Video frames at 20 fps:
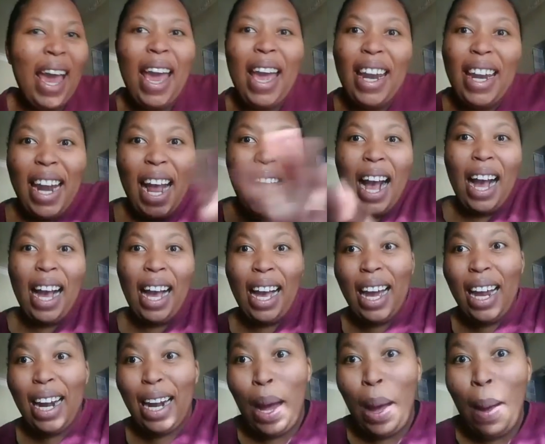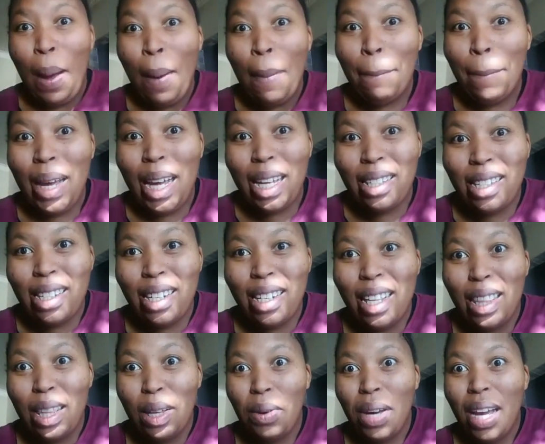Ankara pattern. The
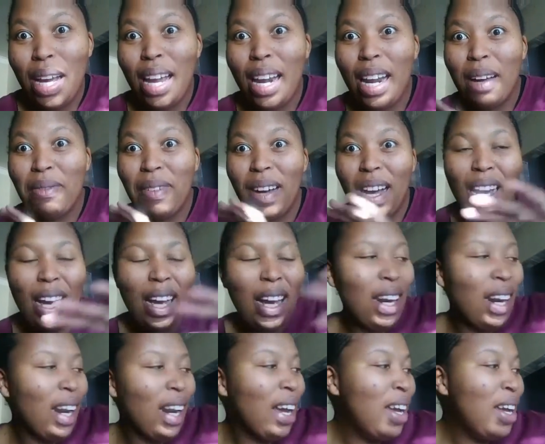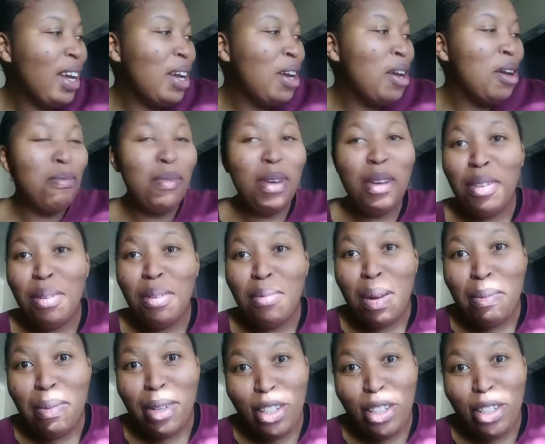way I love Ankara. Even my matric